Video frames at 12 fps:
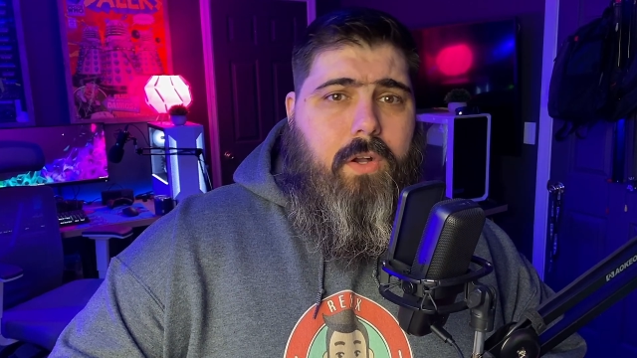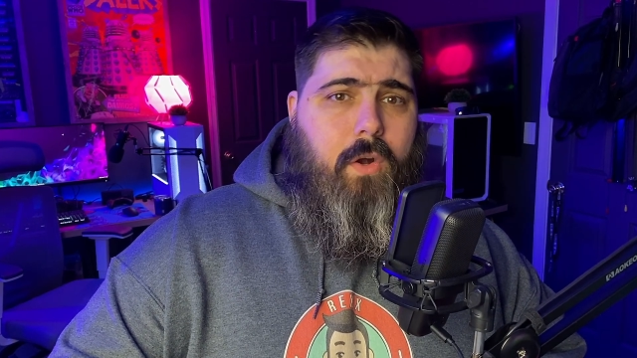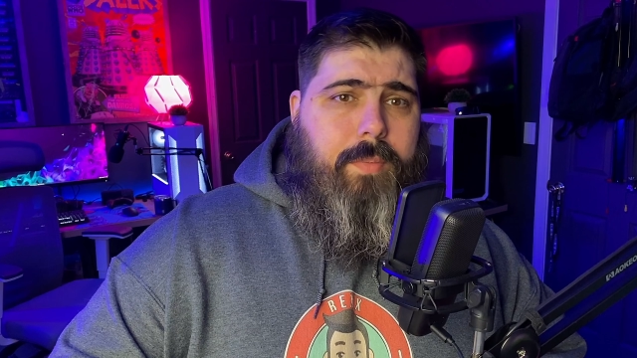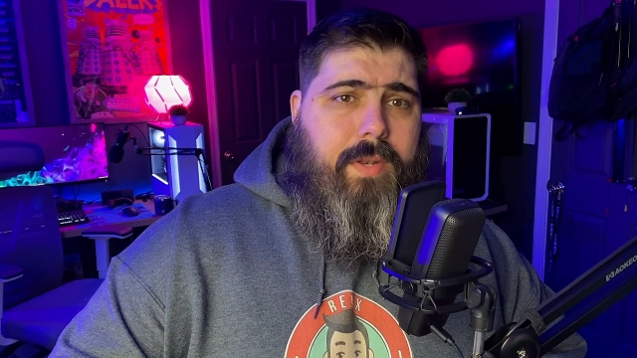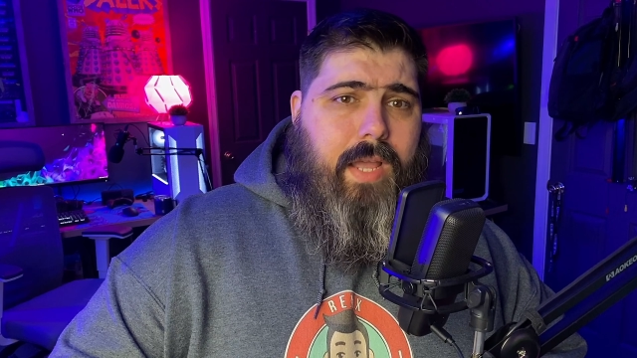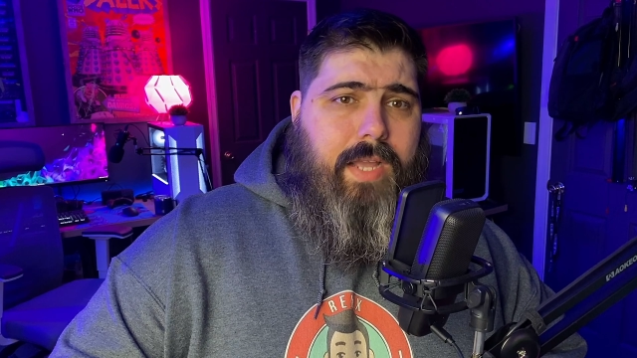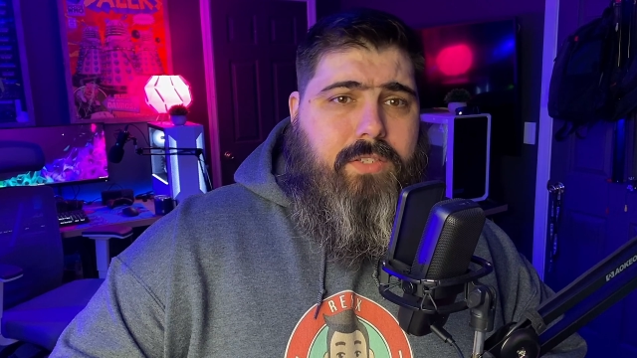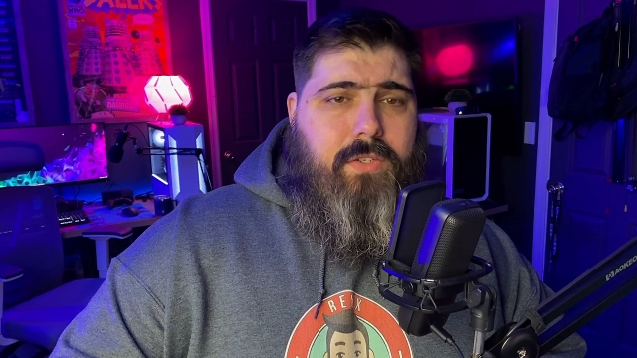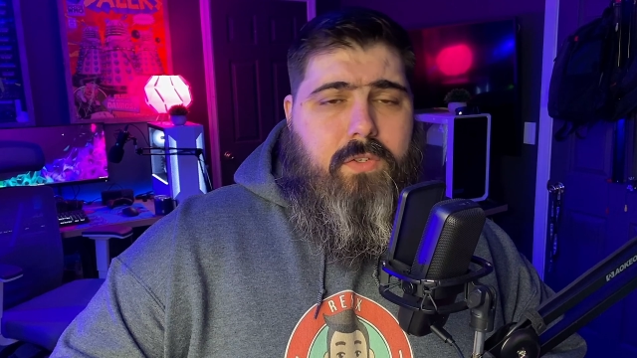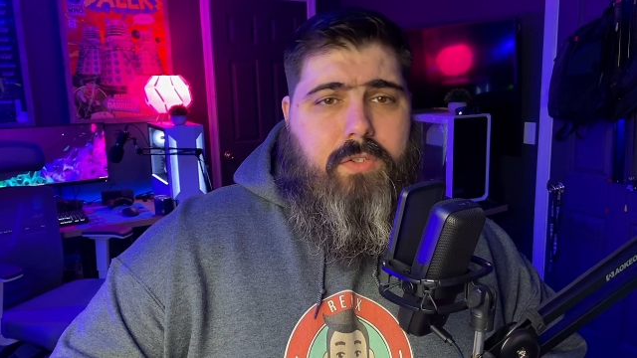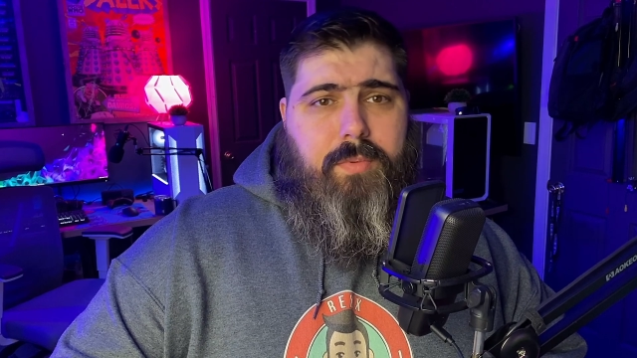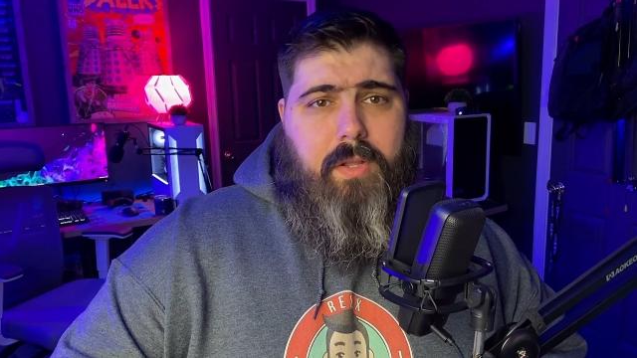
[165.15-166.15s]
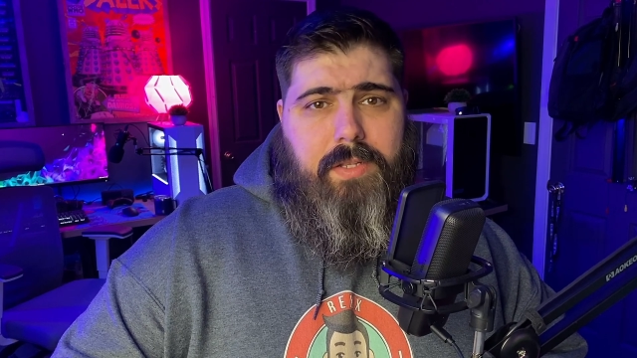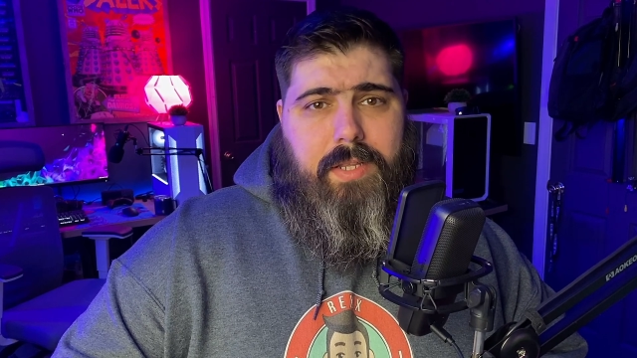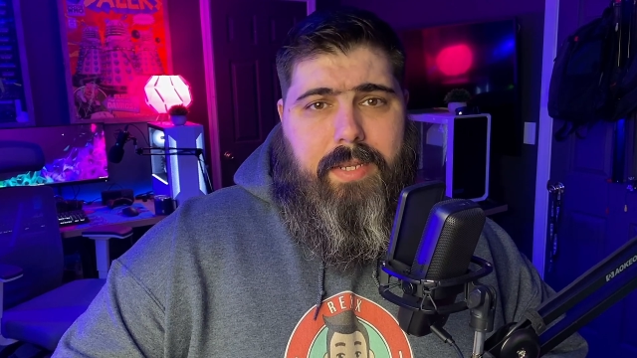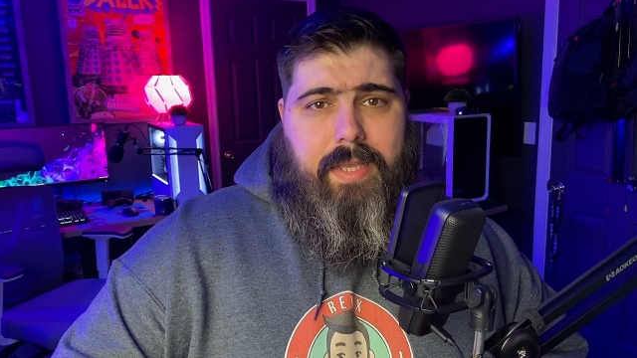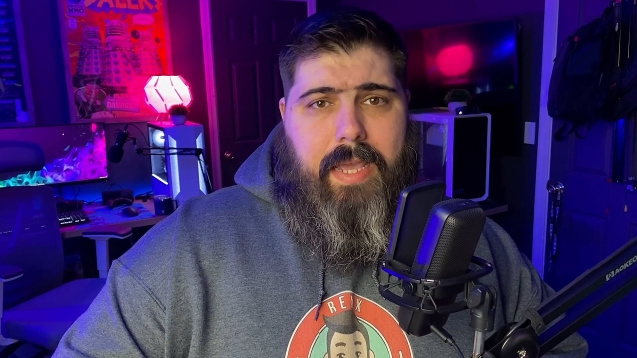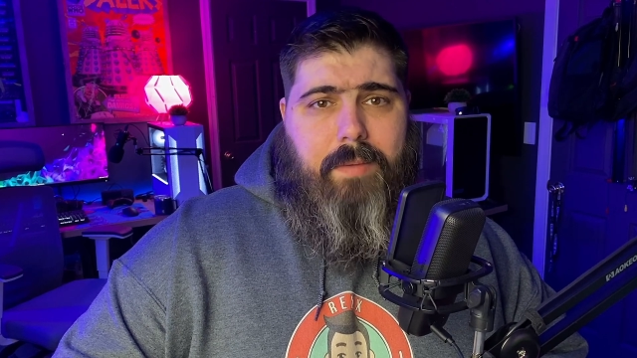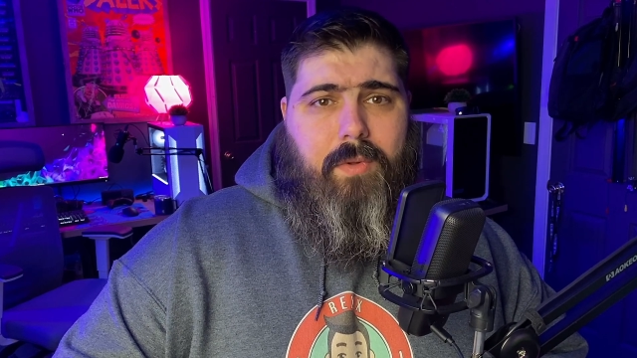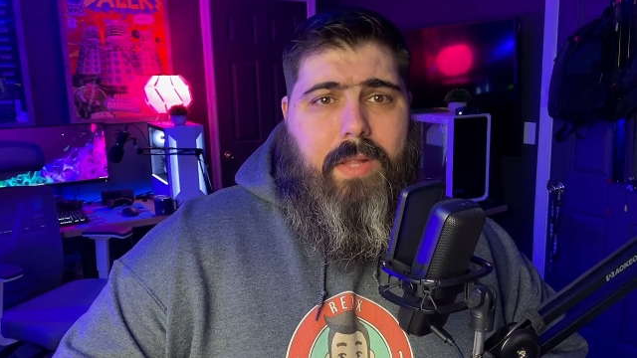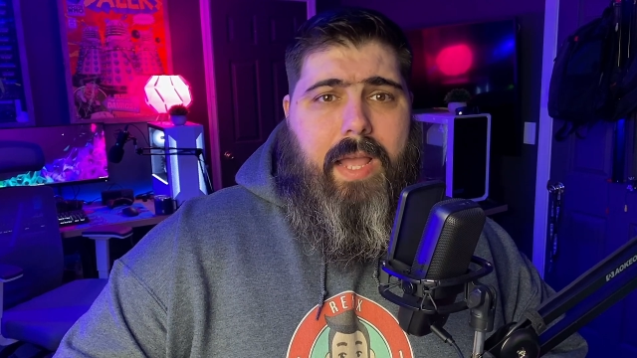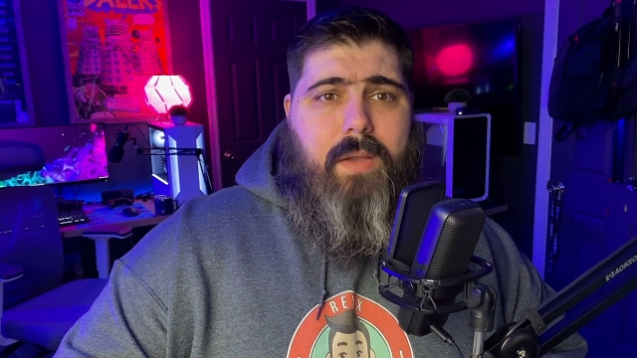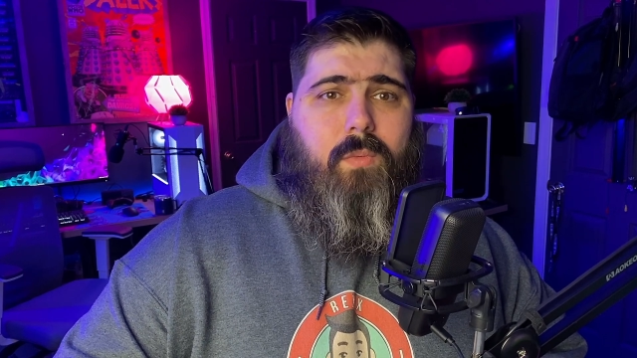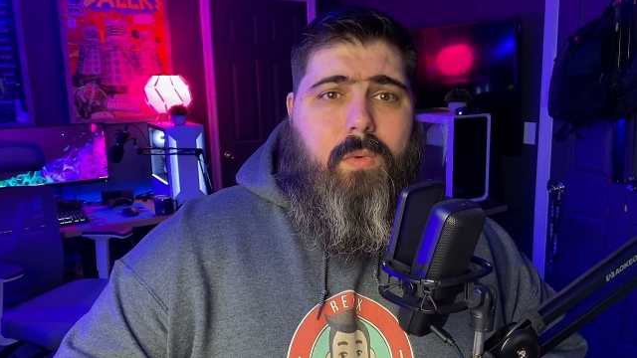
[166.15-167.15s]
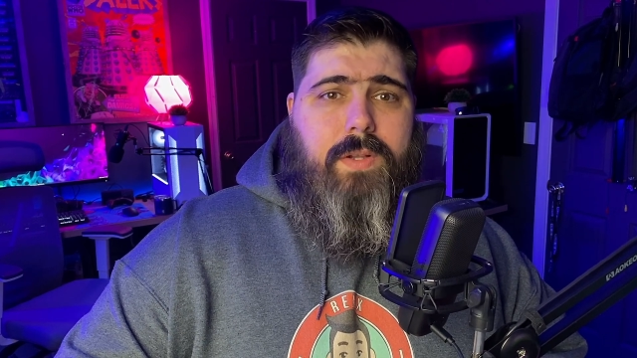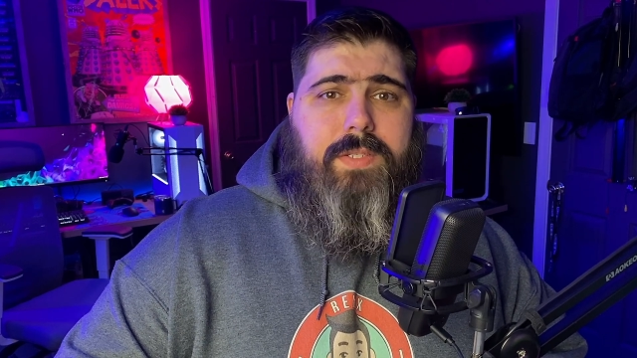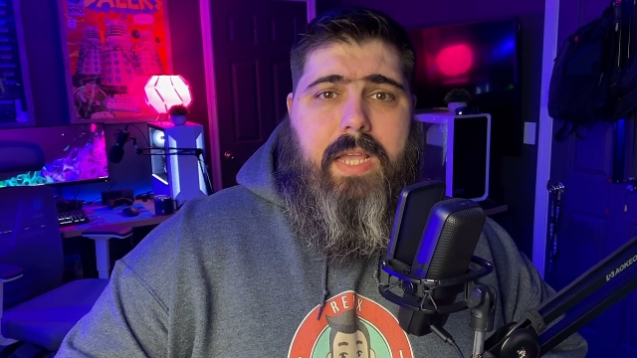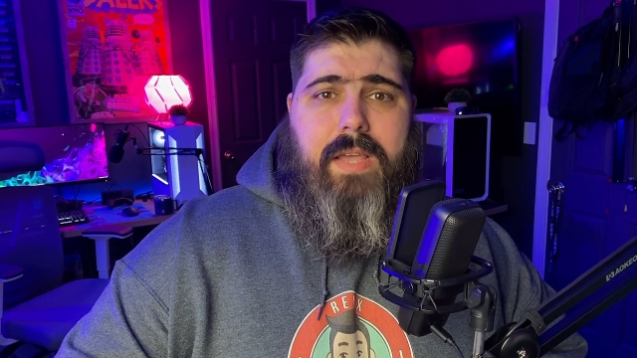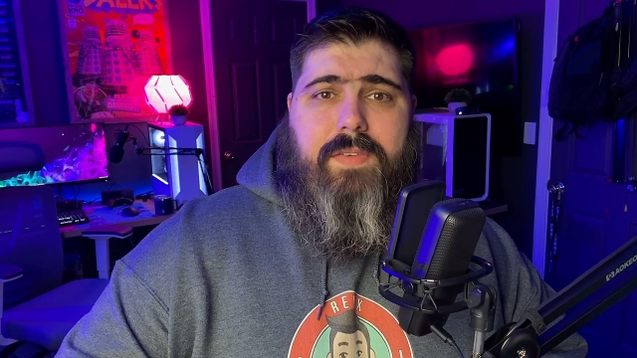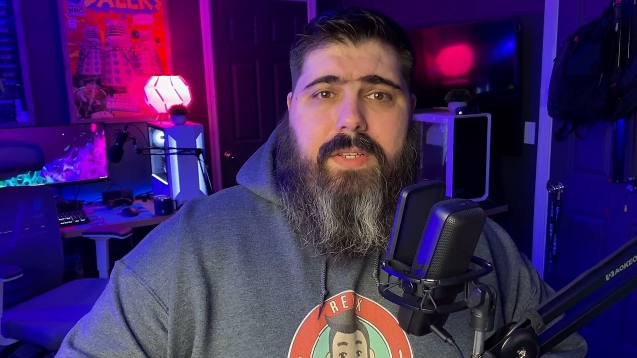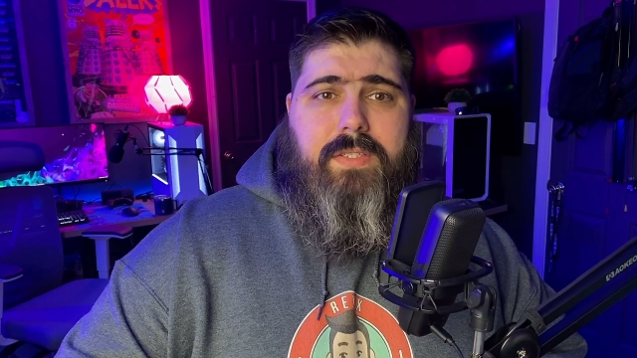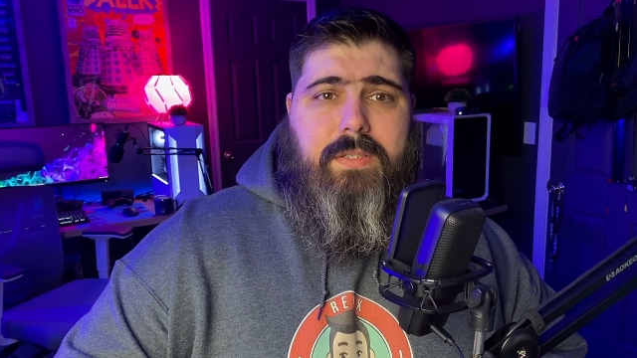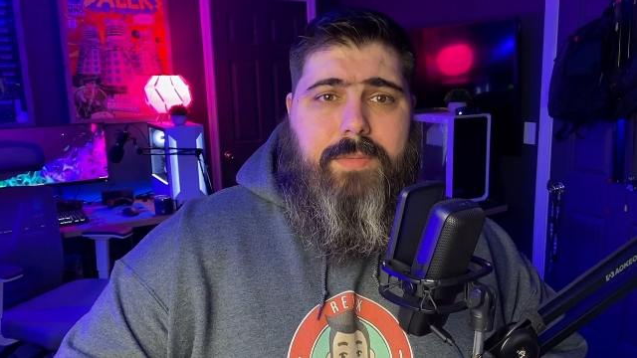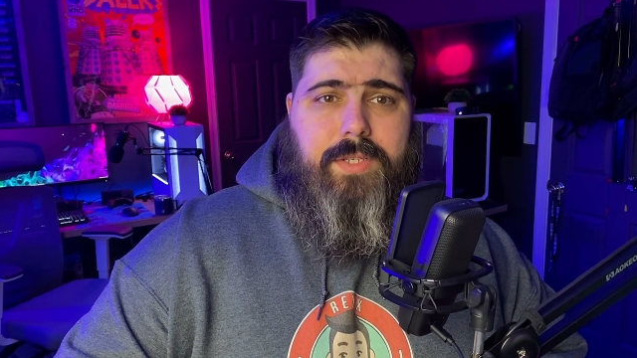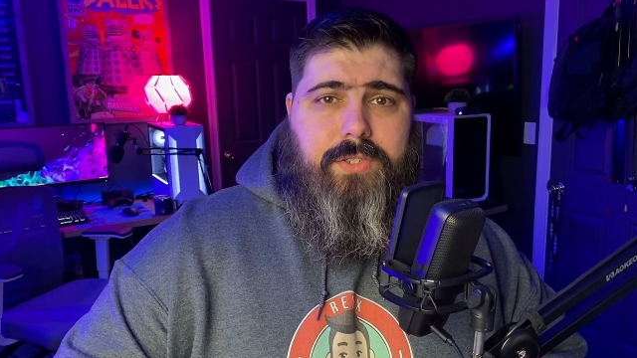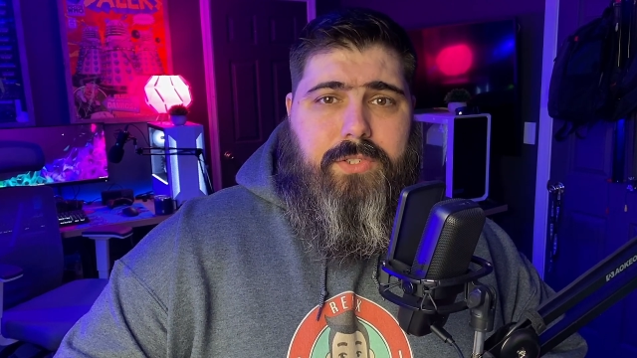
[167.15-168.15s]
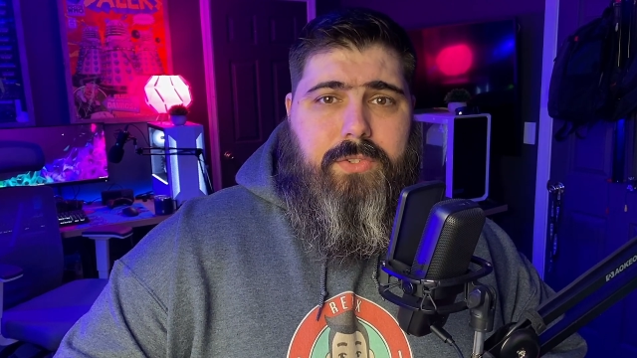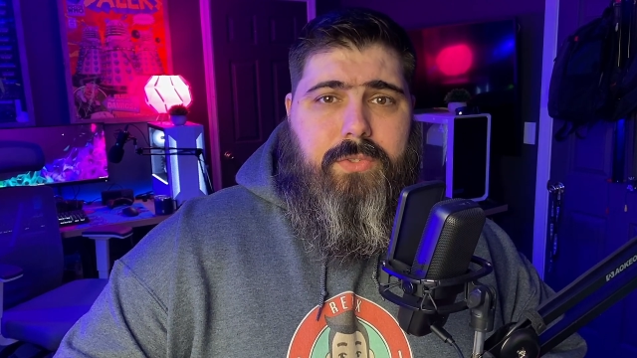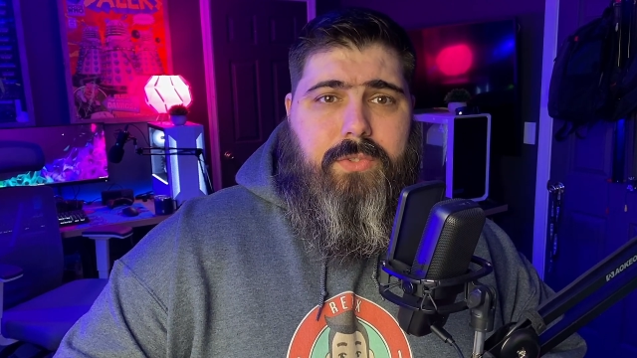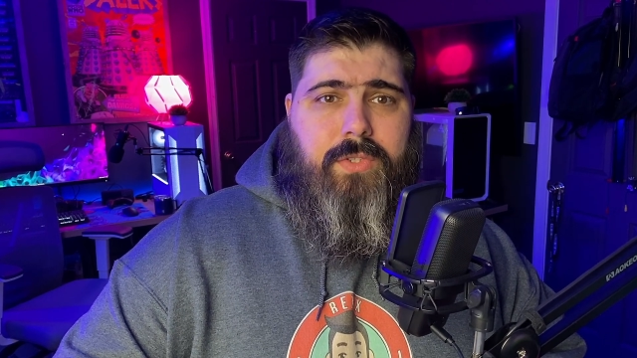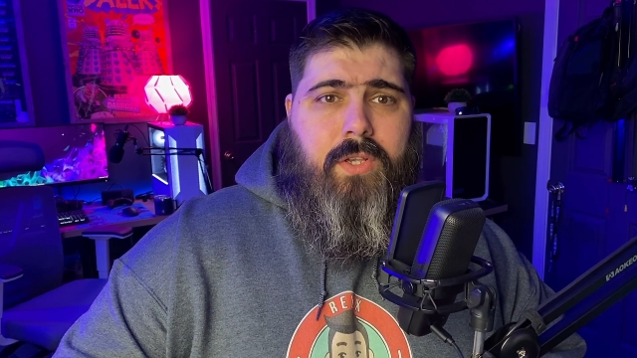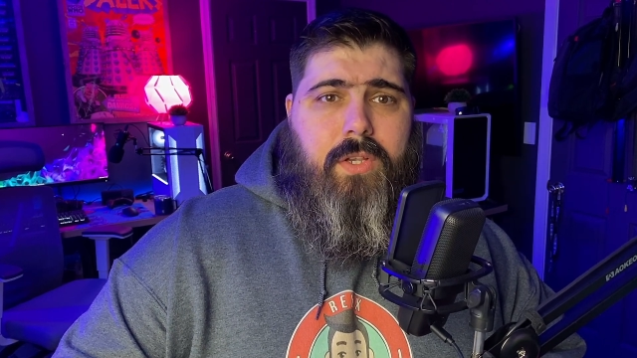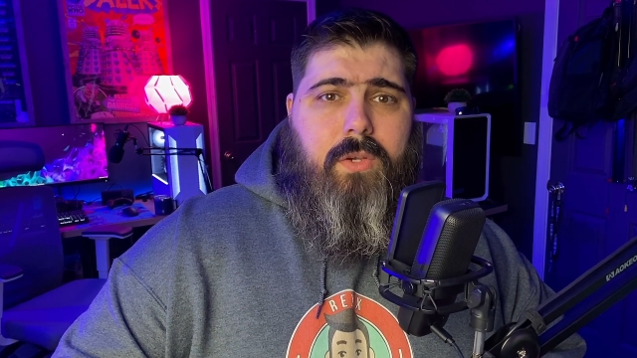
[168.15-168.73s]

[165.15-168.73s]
opened iTunes, plugged in the cable, I was having some issues